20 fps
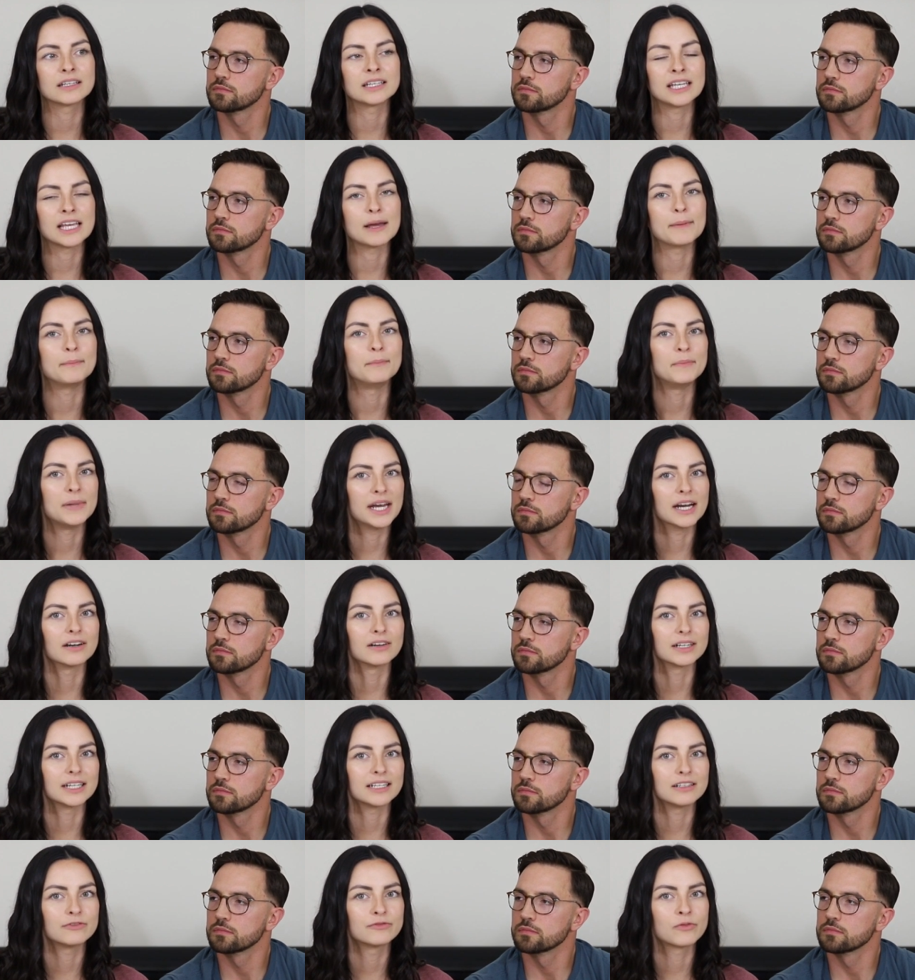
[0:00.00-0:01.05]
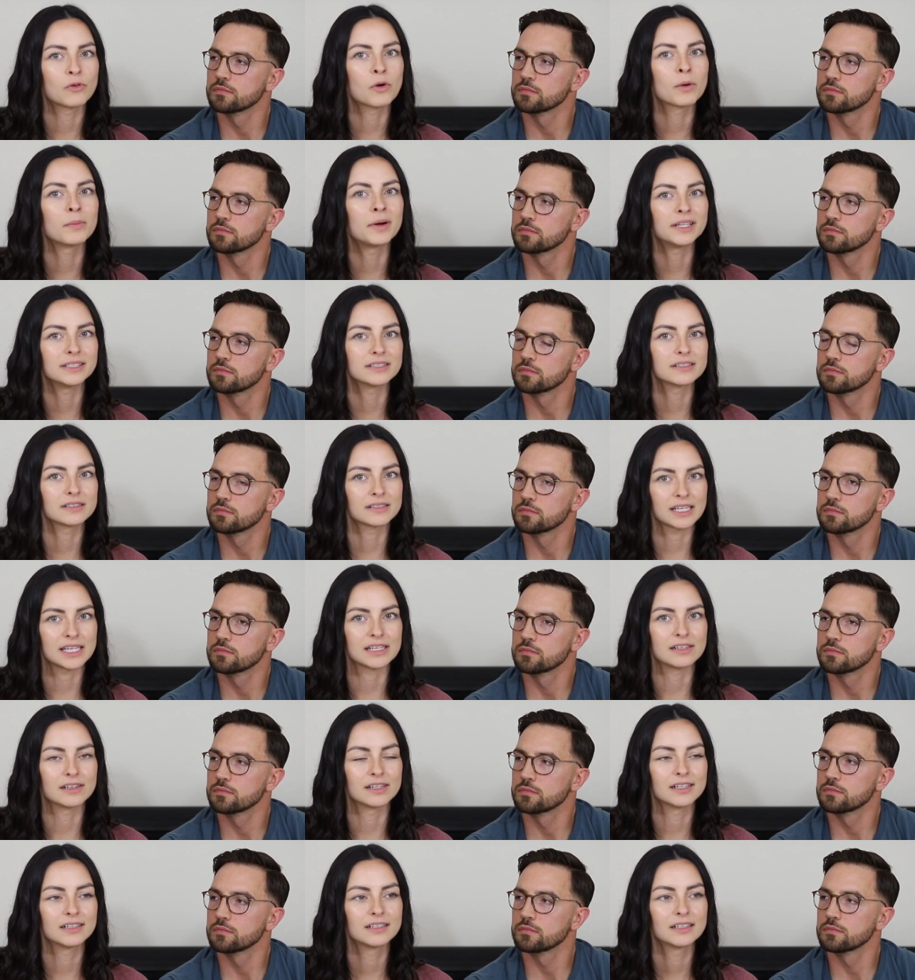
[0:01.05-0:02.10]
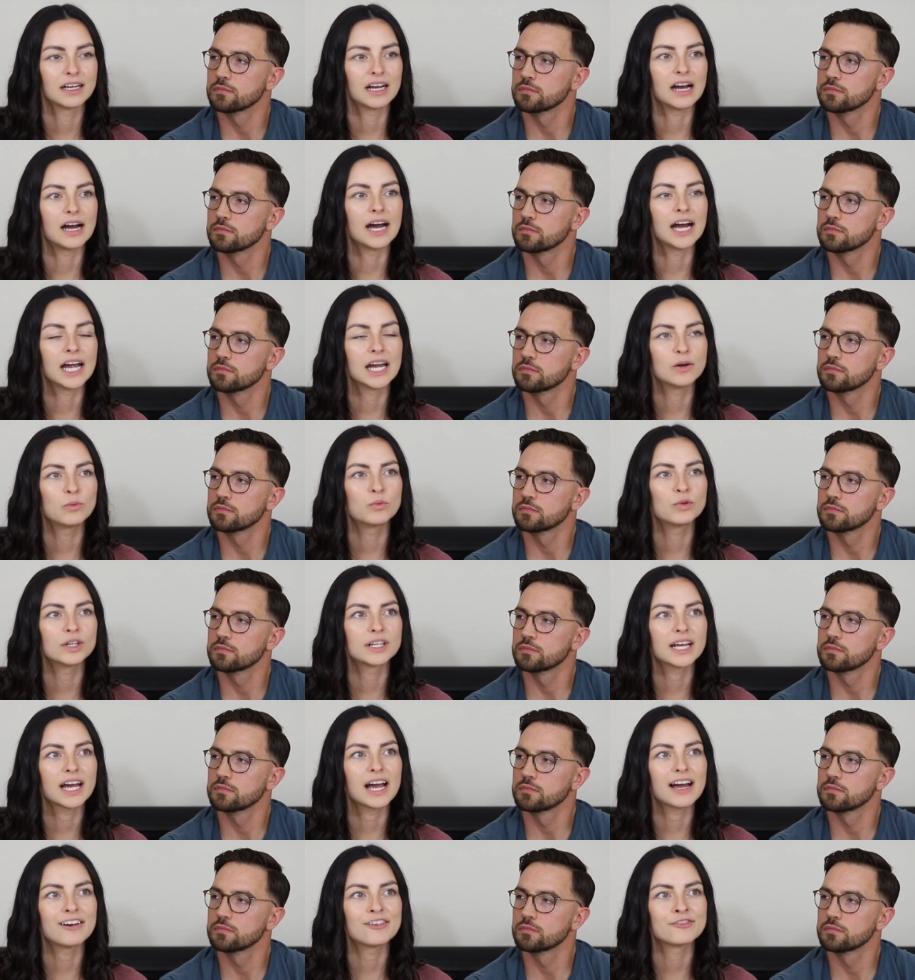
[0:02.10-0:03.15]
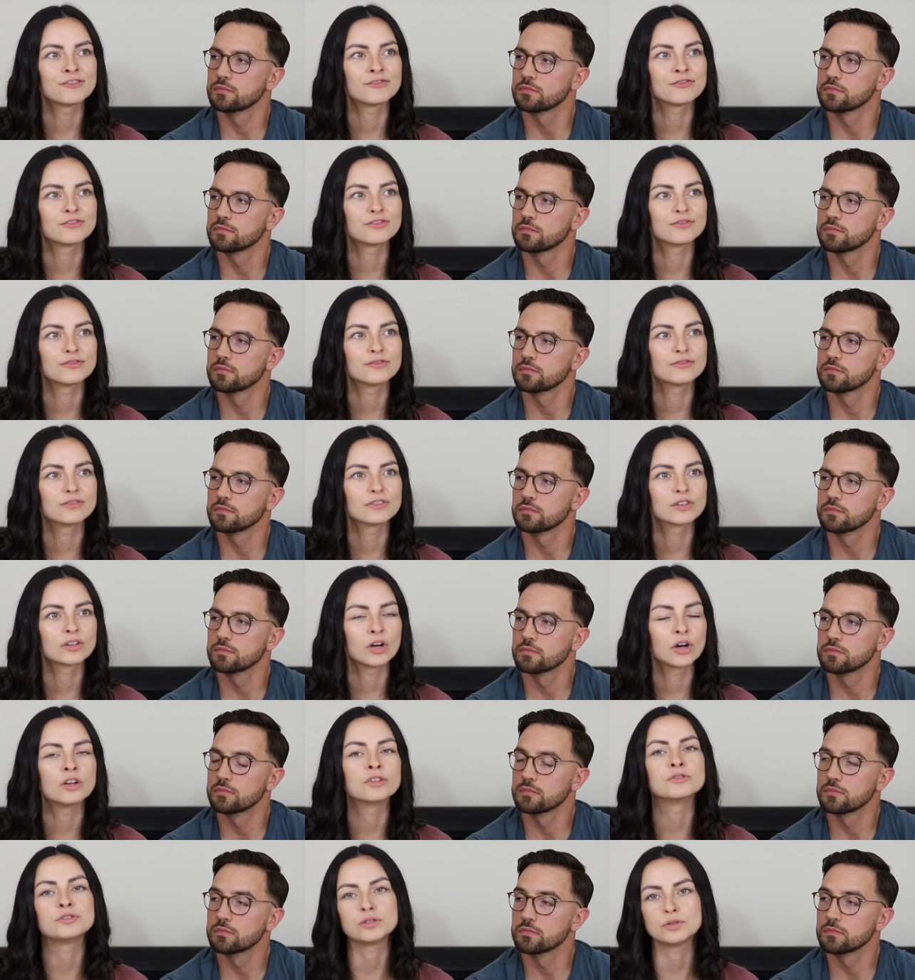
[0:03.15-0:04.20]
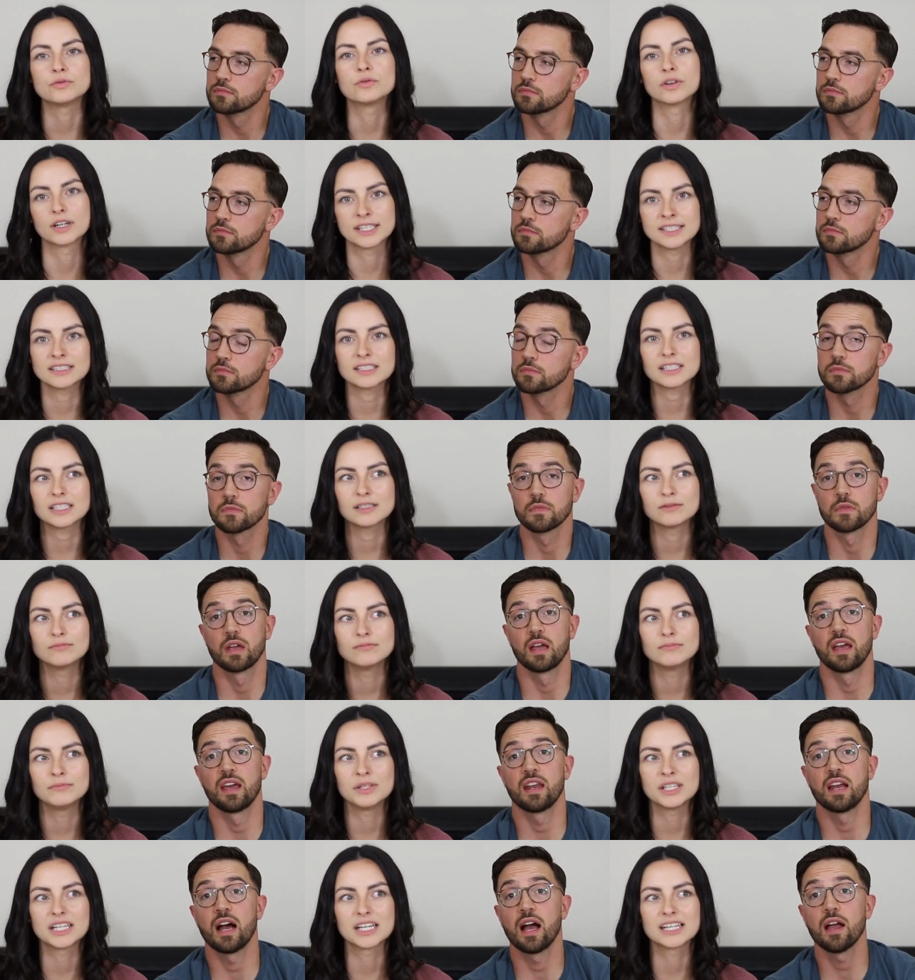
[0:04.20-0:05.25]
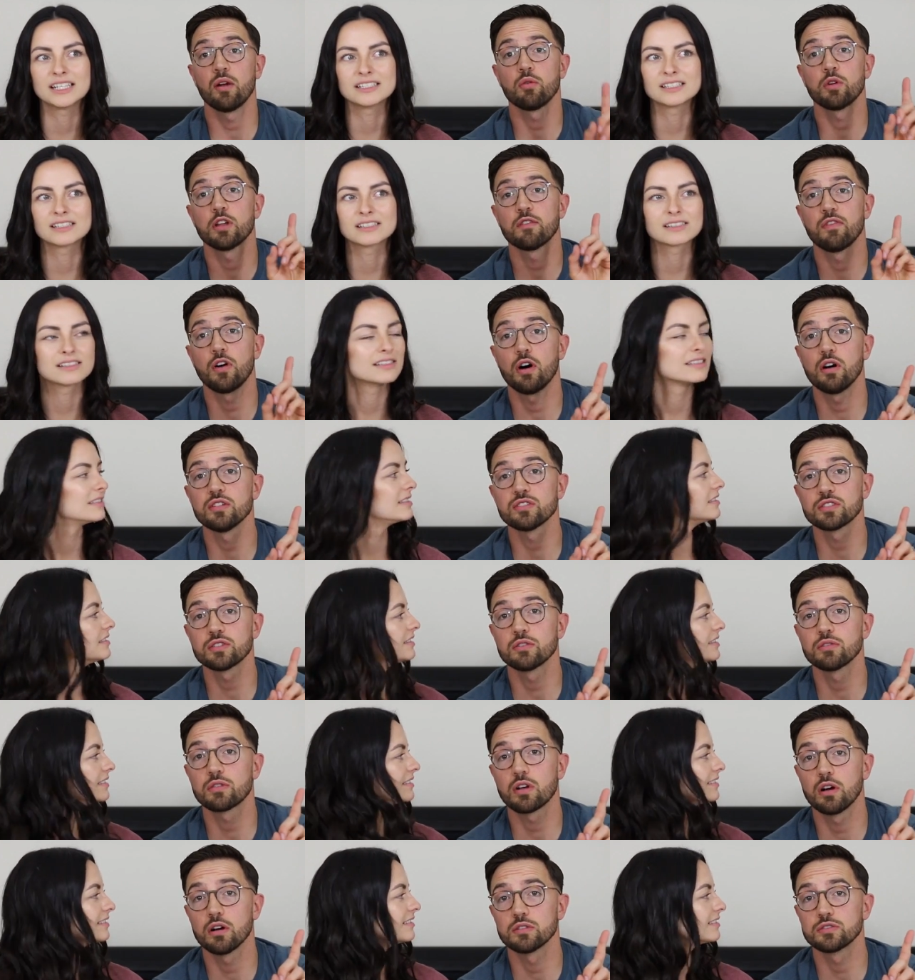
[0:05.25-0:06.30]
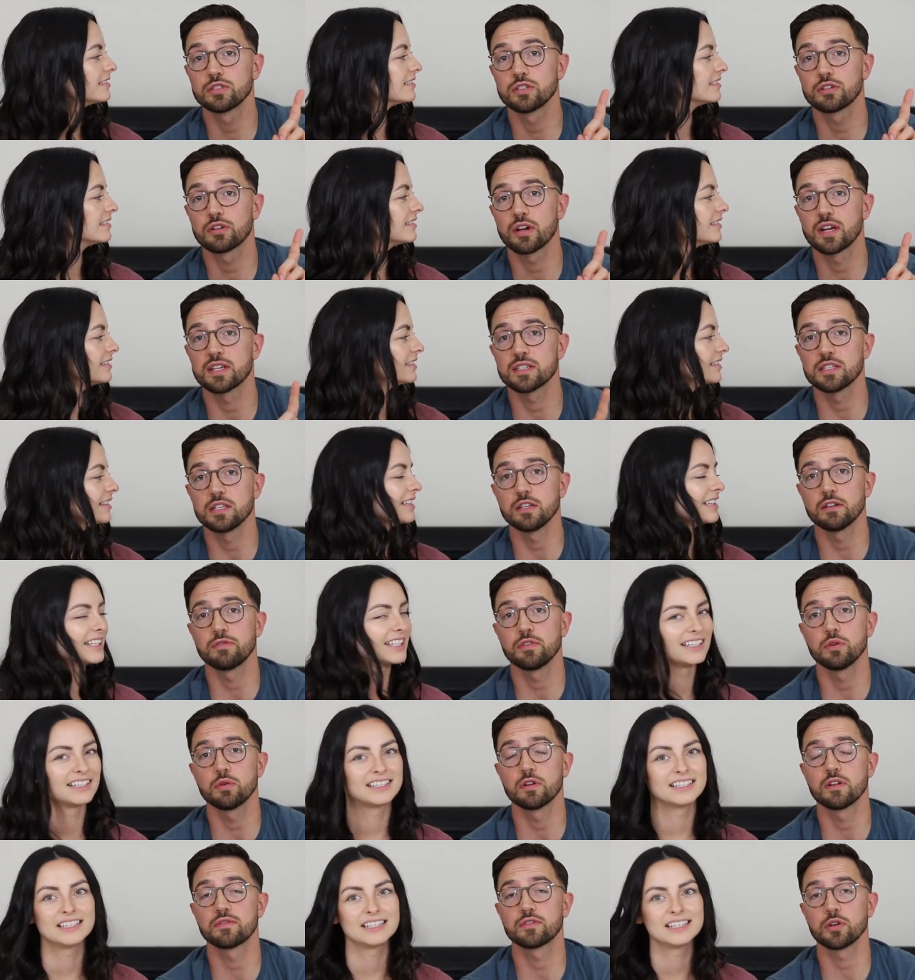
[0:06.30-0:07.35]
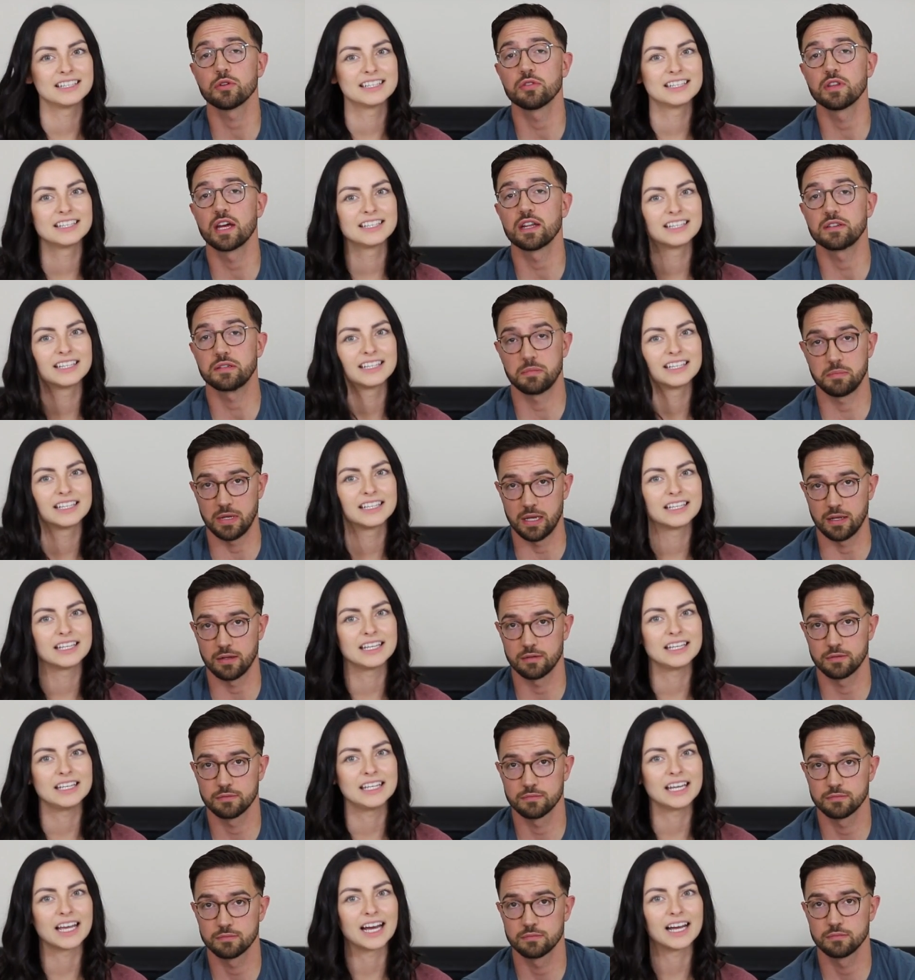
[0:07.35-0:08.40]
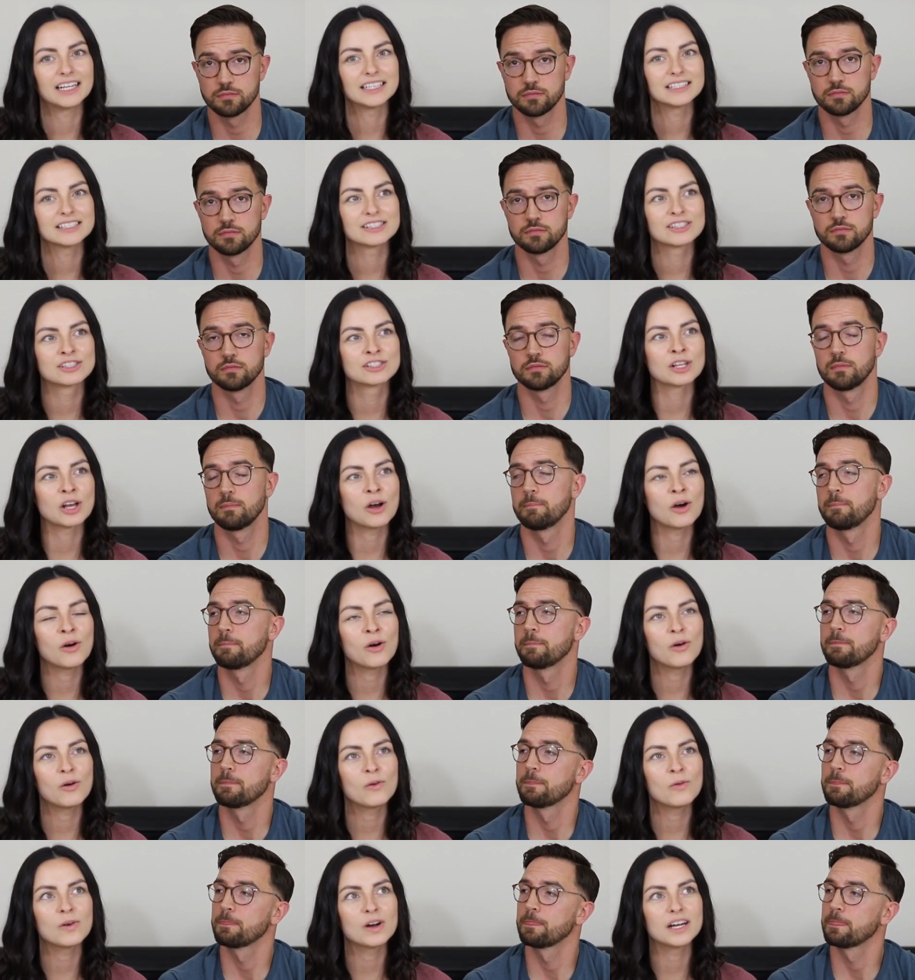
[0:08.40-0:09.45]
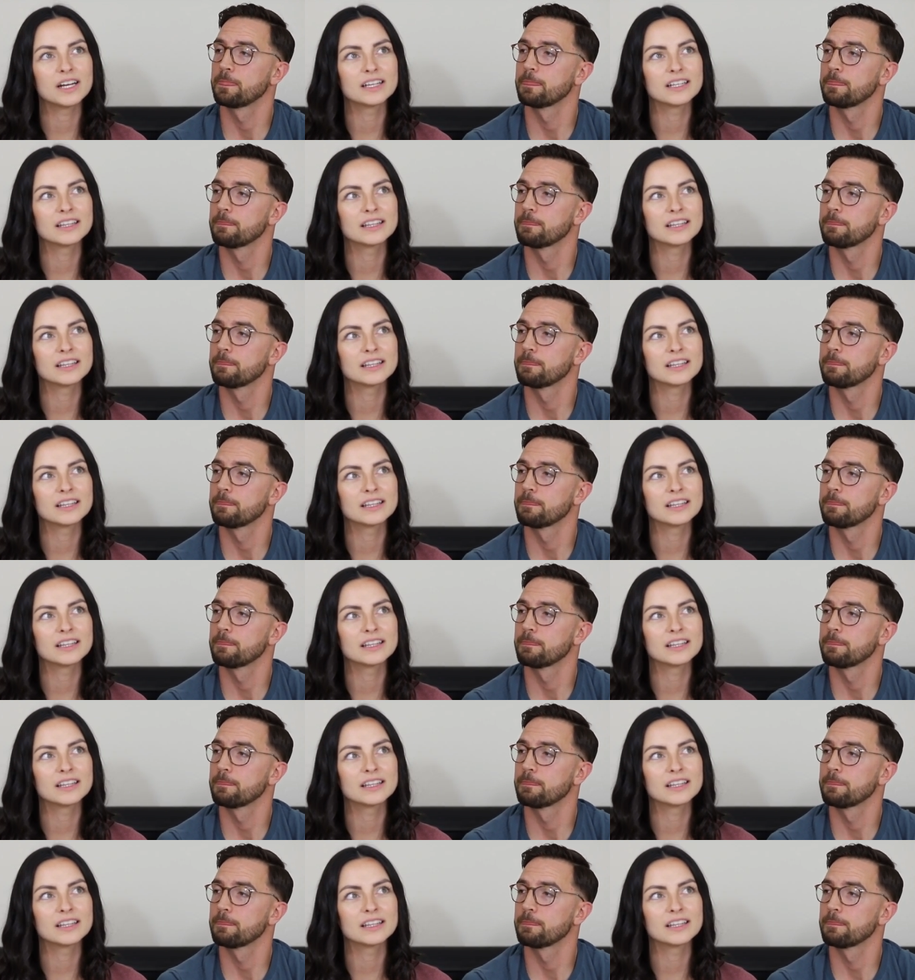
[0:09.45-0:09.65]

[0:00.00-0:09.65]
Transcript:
Speaker 1: get married four months later, I would have called you crazy. And I would have
Speaker 2: also called you crazy if you would have told that to me.
Speaker 1: Yeah. So,